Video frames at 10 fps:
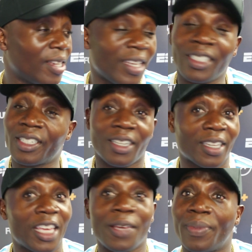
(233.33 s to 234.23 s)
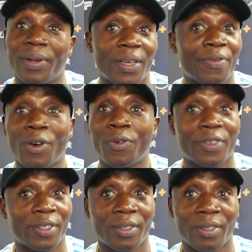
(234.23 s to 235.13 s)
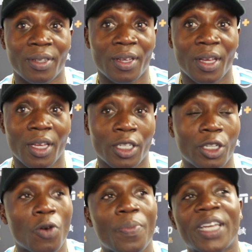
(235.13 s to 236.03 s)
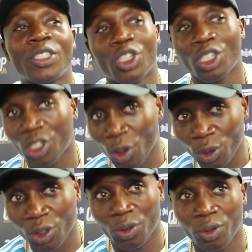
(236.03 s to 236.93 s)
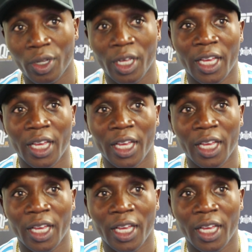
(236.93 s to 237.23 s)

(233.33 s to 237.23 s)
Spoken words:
he's going to keep evolving. You know, but it just shows you.